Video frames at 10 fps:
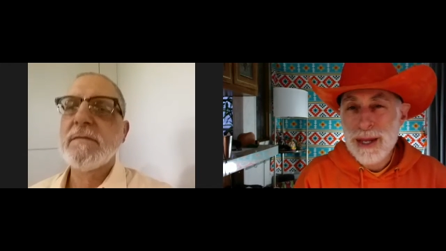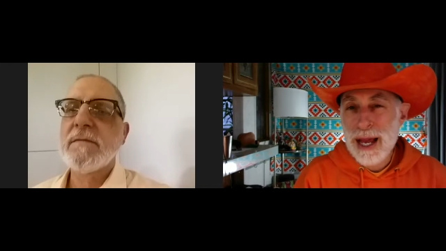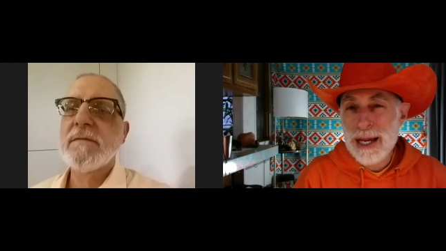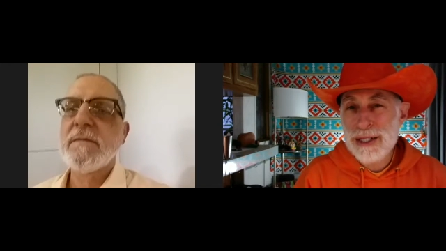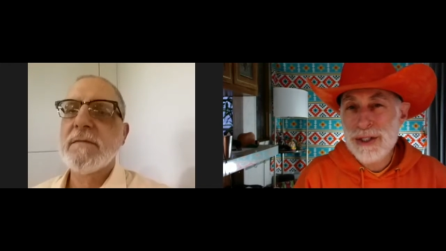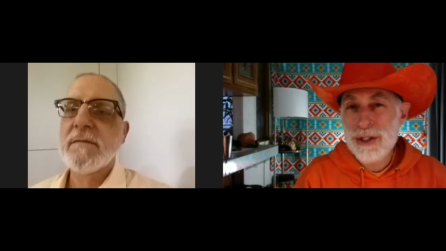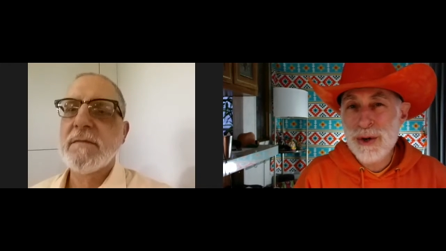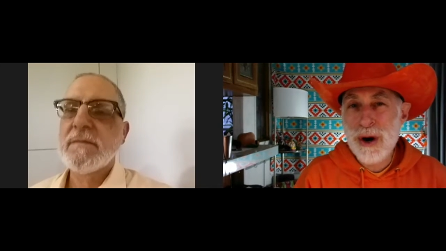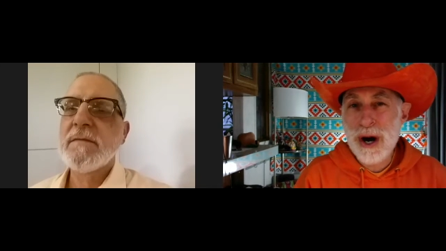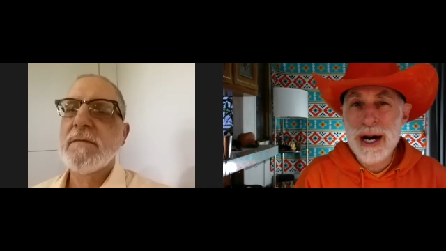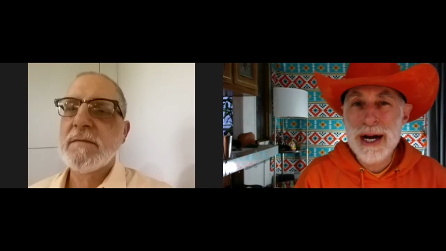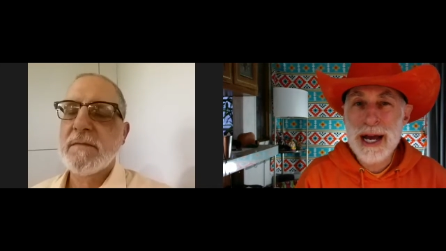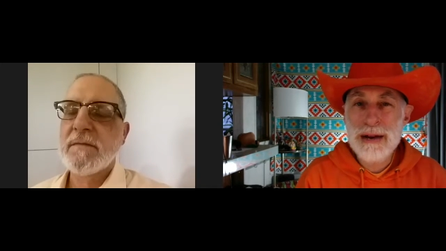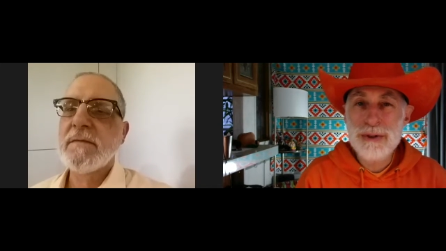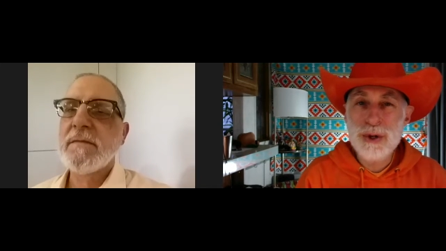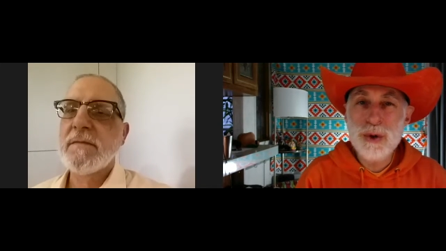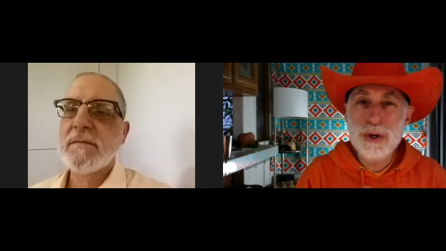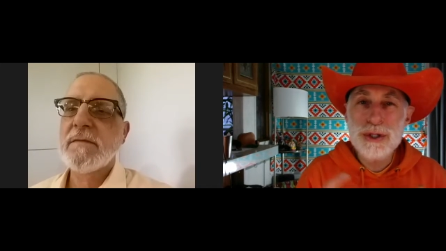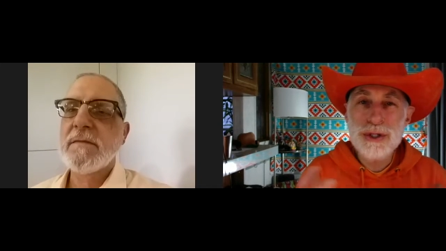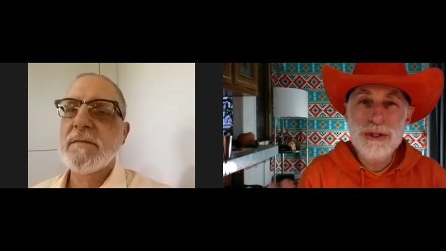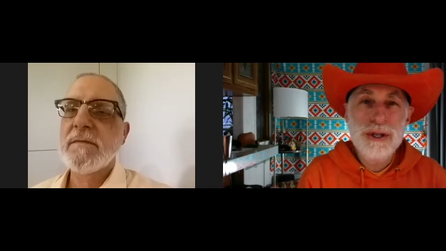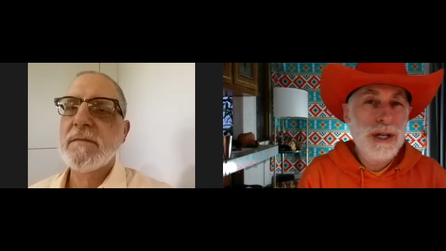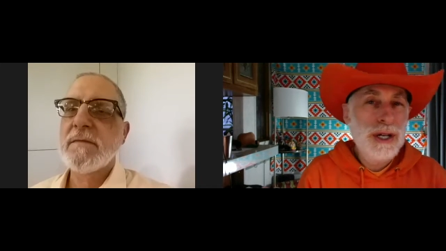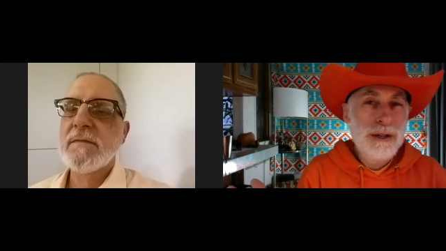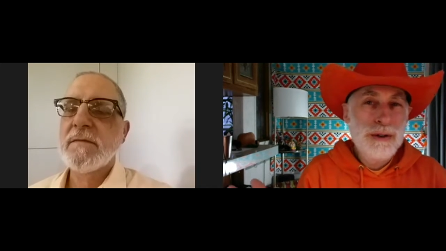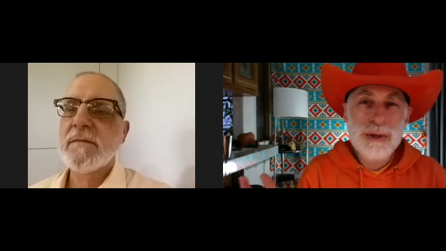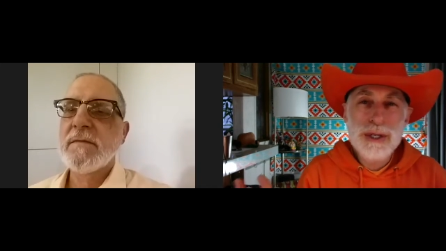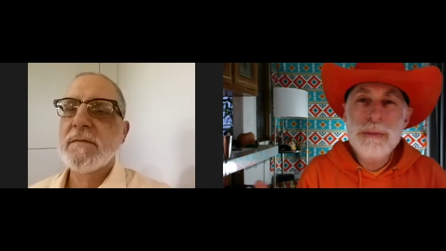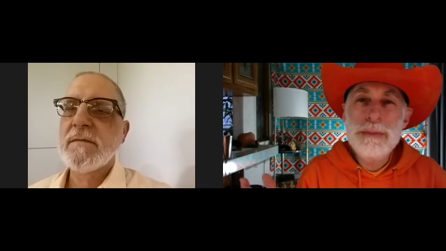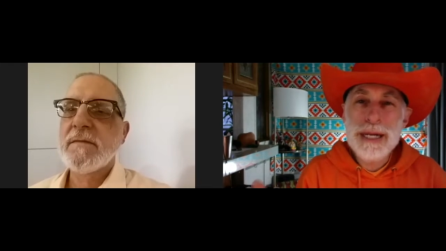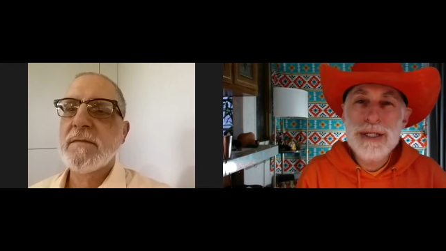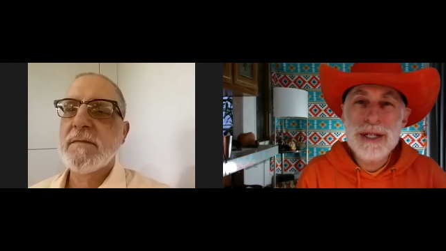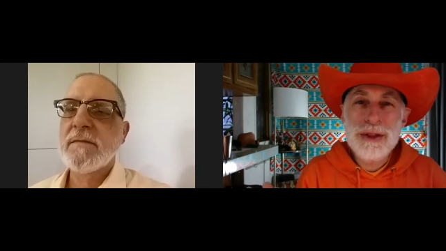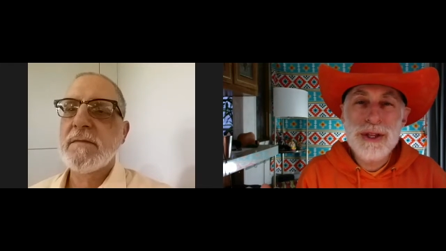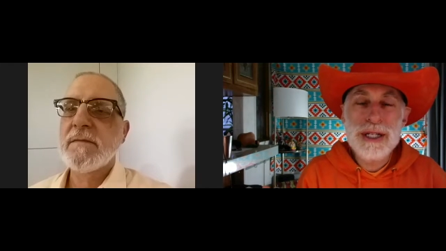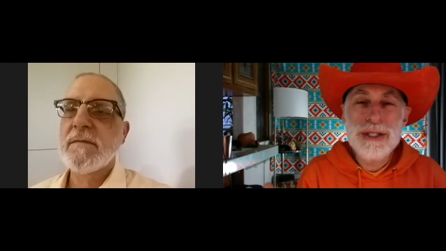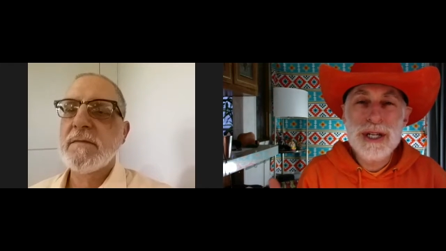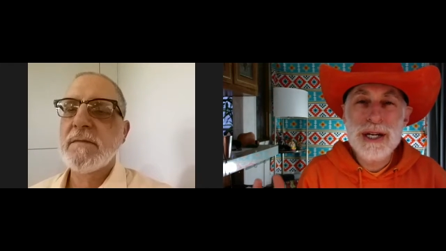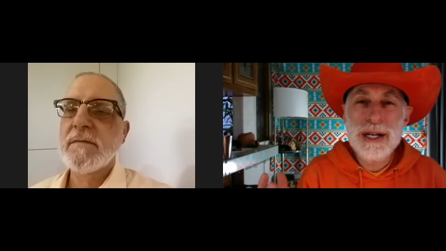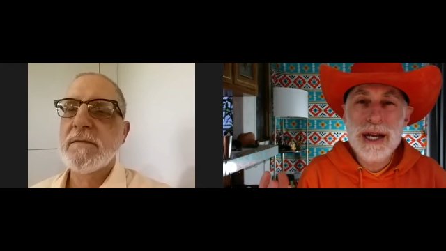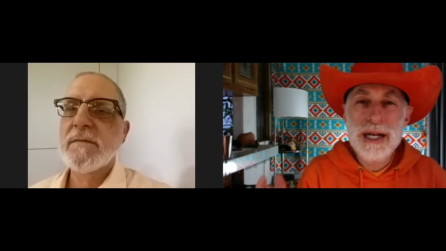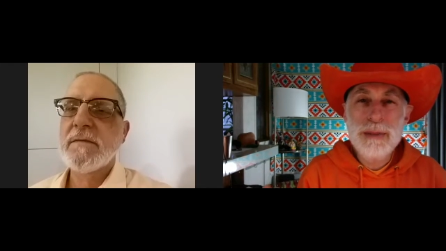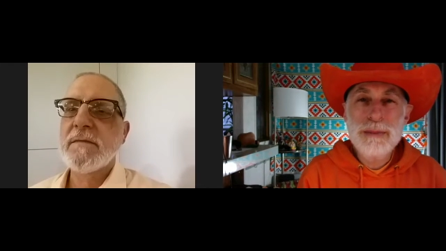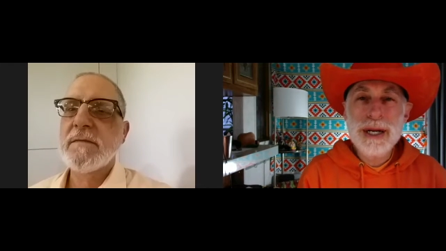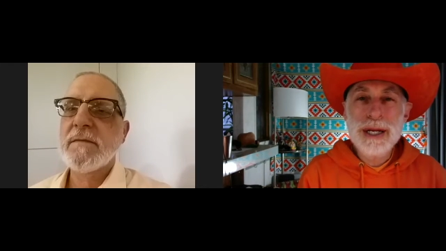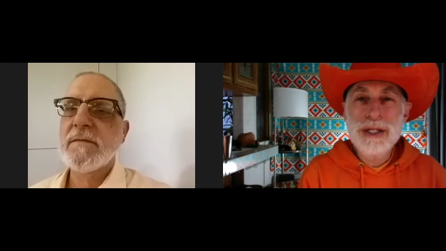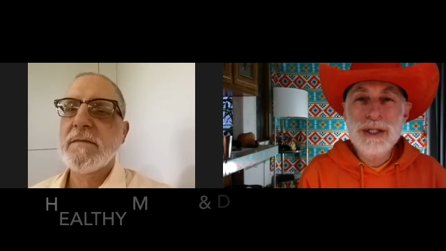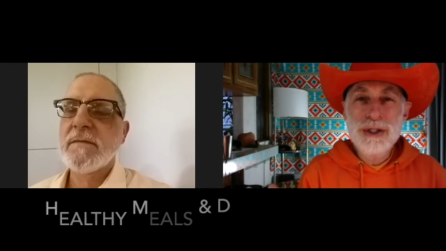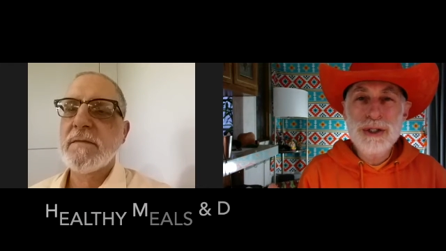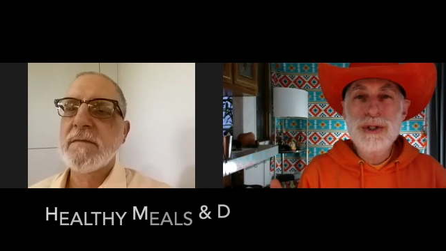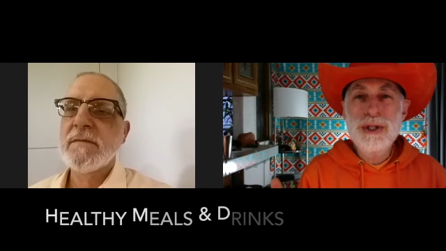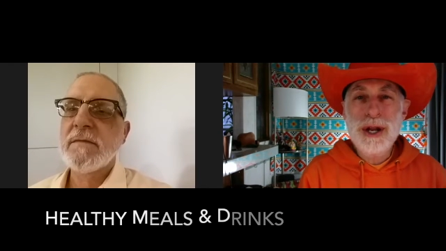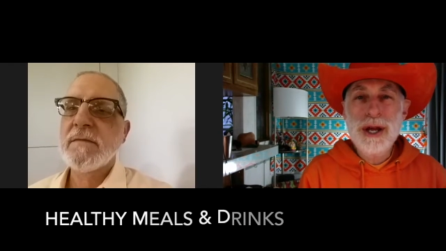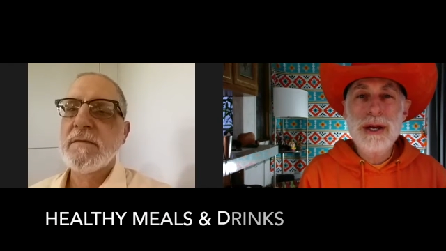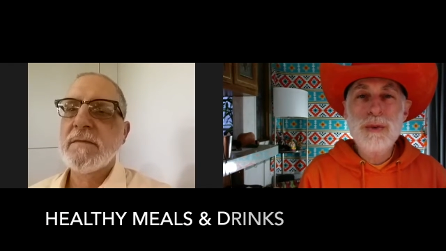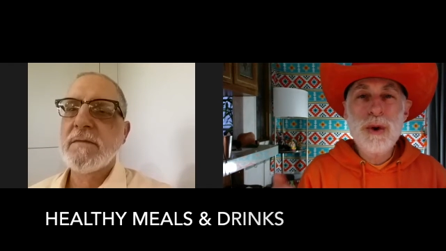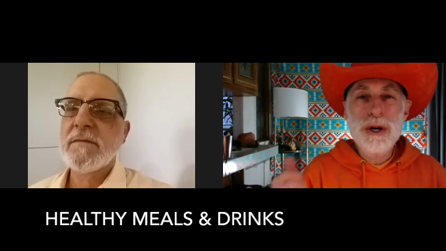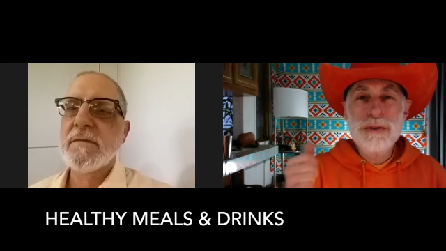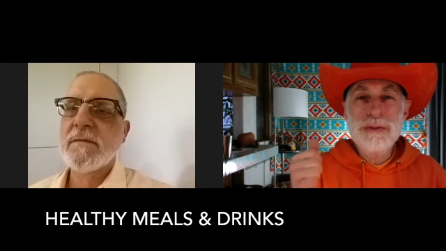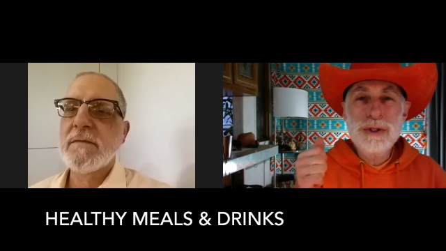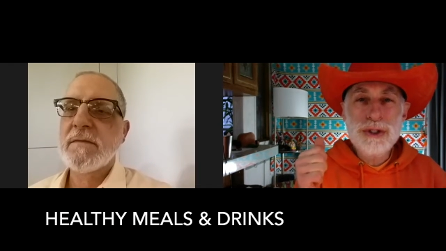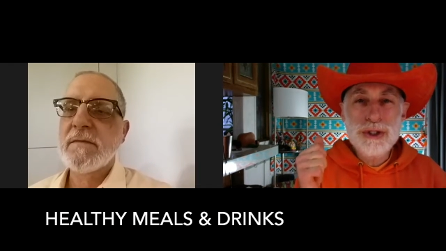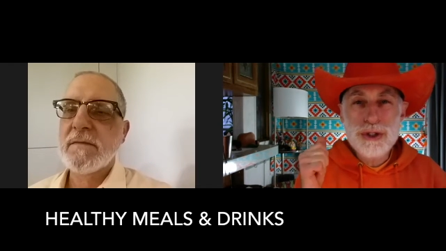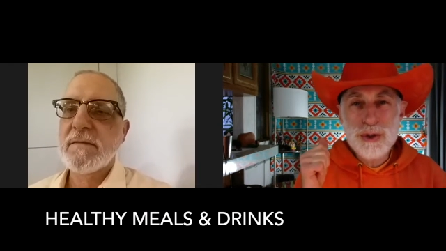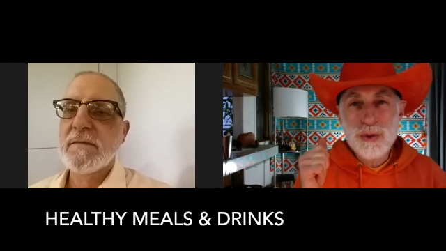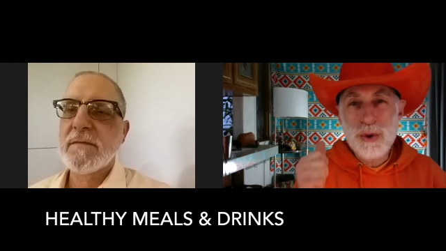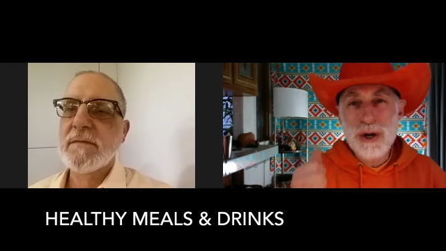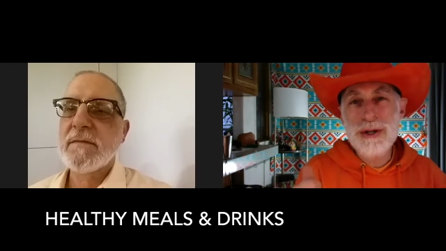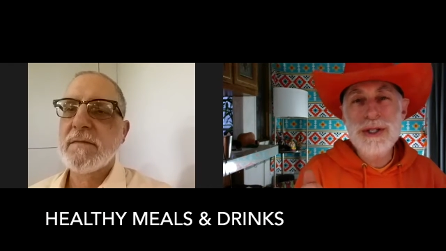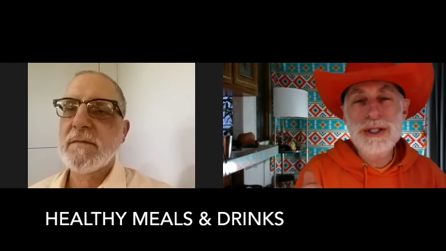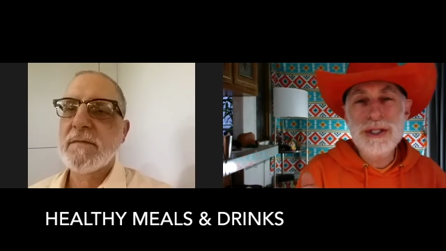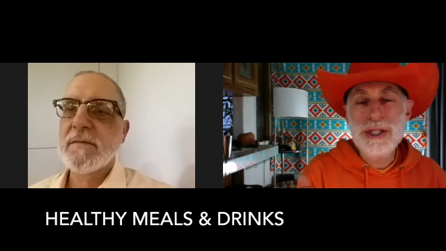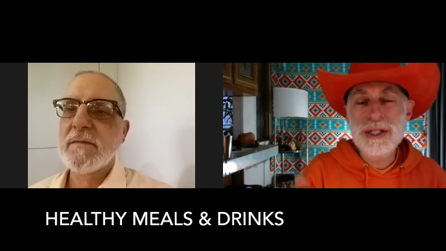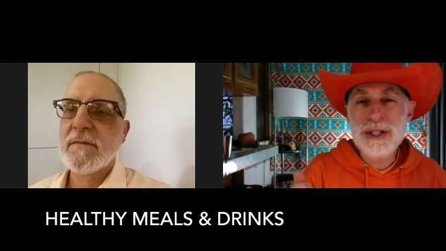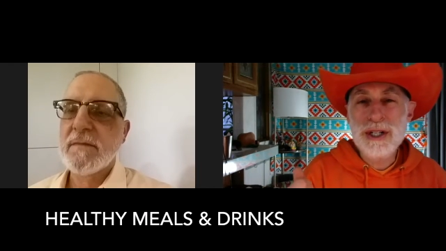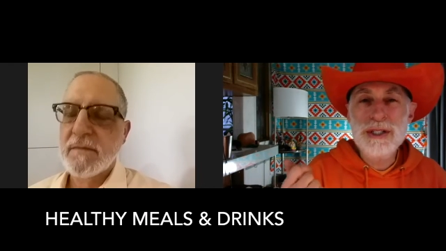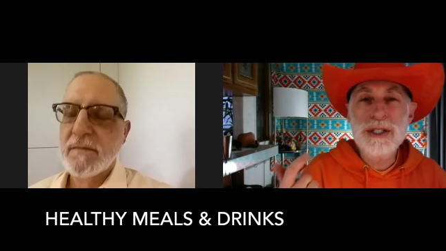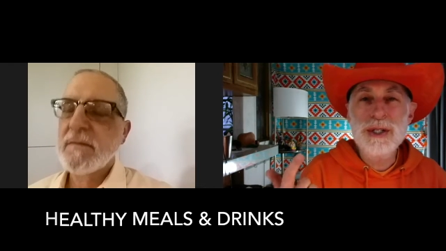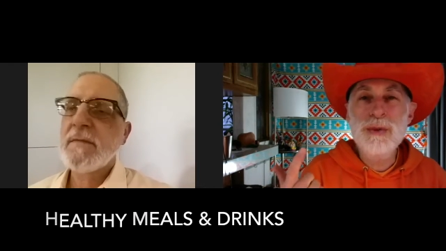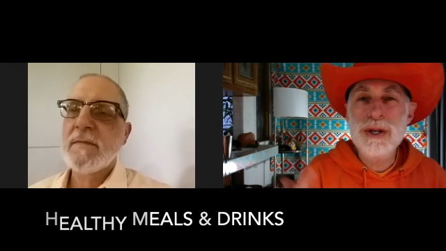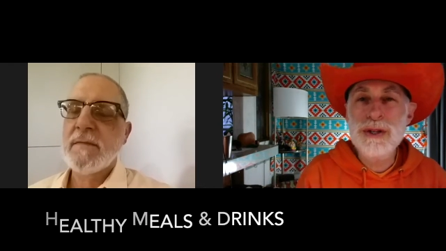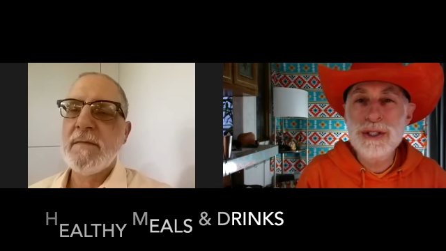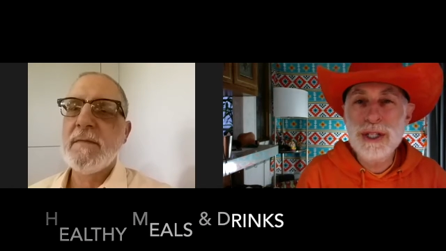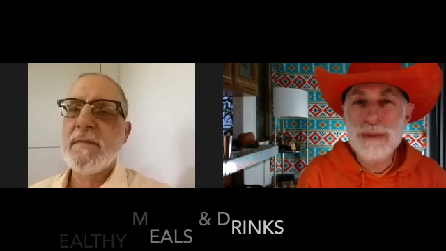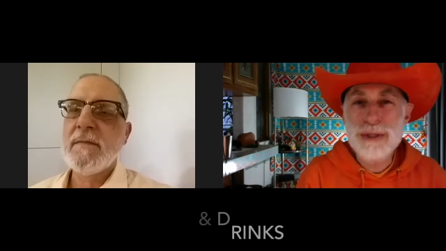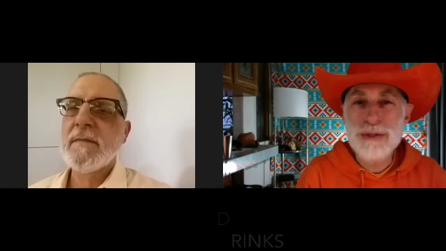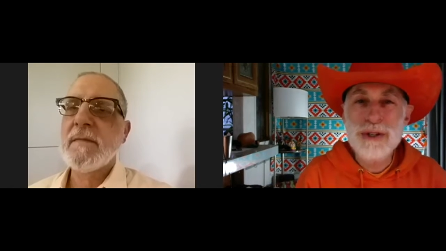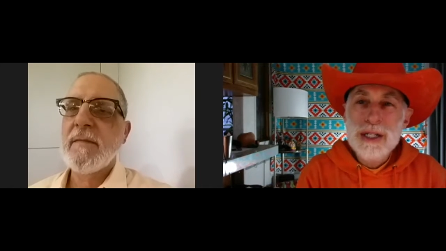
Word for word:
Speaker 1: And so I have a course in really basic things that anybody can do today. If you just do one of these things, I'll tell you one of the tips even.